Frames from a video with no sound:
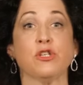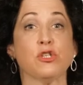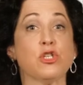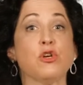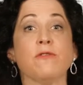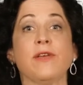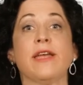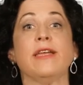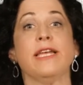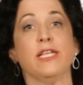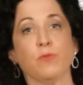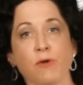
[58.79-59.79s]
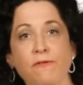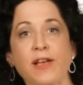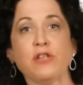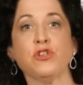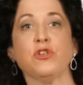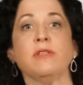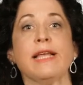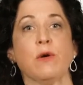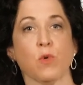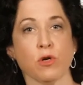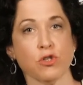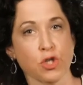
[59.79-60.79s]
to survey his professional
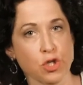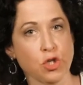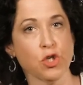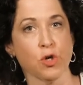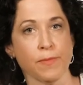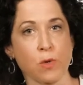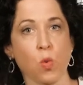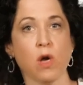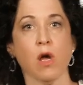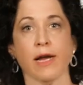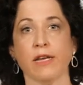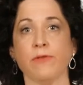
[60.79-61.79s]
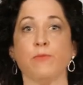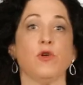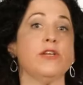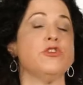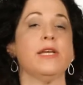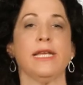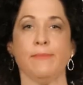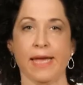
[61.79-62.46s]
networks to determine what kind of impression he